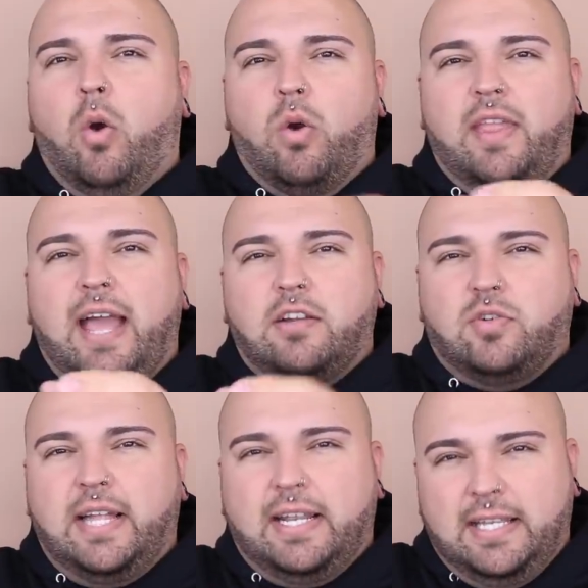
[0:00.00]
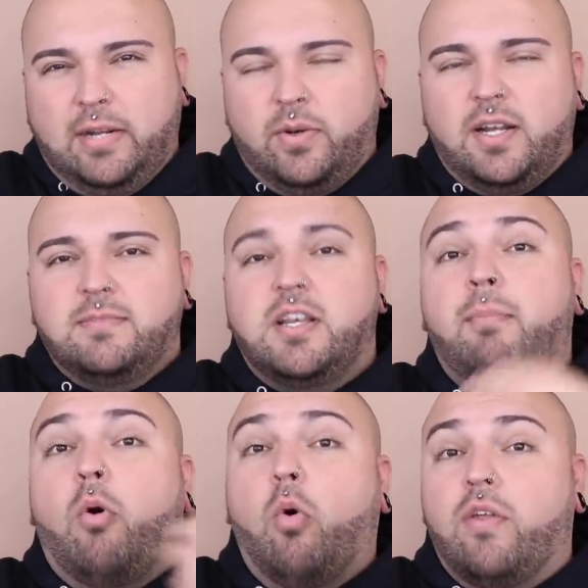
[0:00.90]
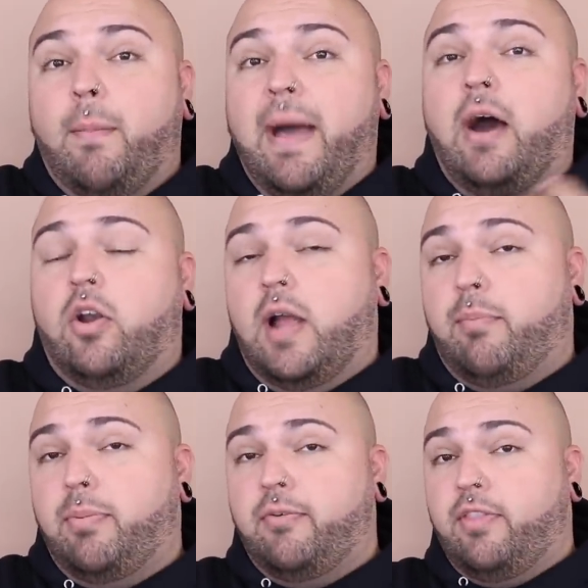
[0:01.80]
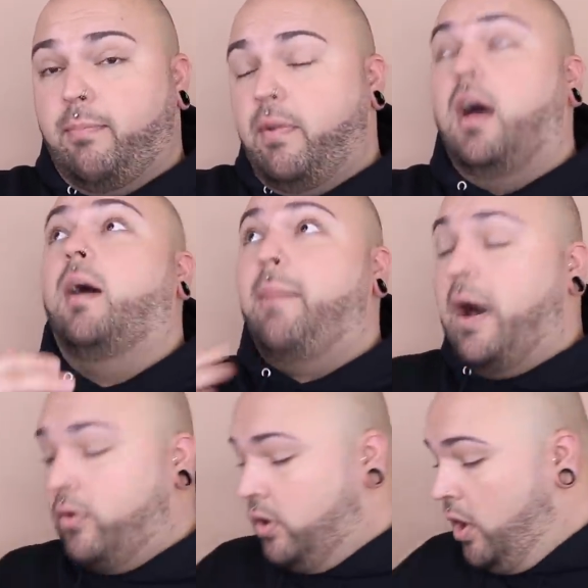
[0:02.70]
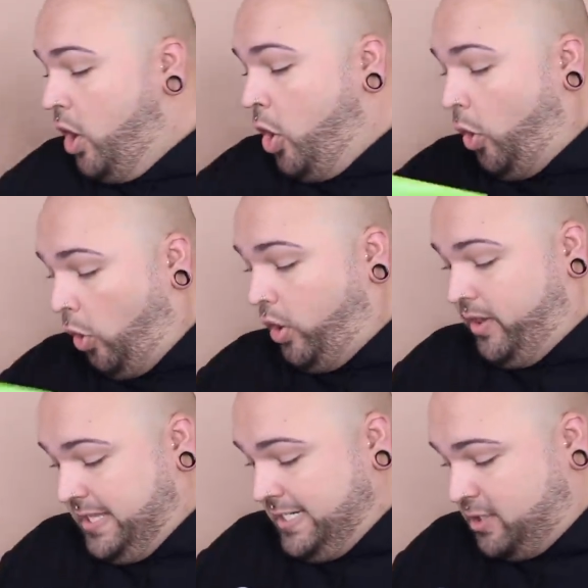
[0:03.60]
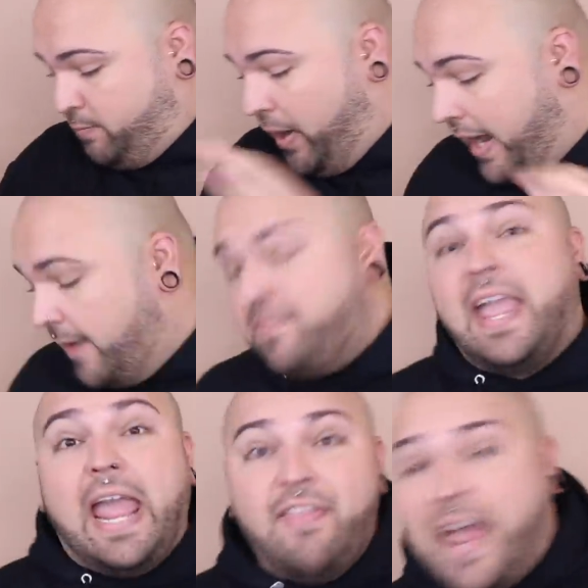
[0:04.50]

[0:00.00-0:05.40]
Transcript: where the actual like liquid comes up or the powder. I prefer the uh, powder or the spray. And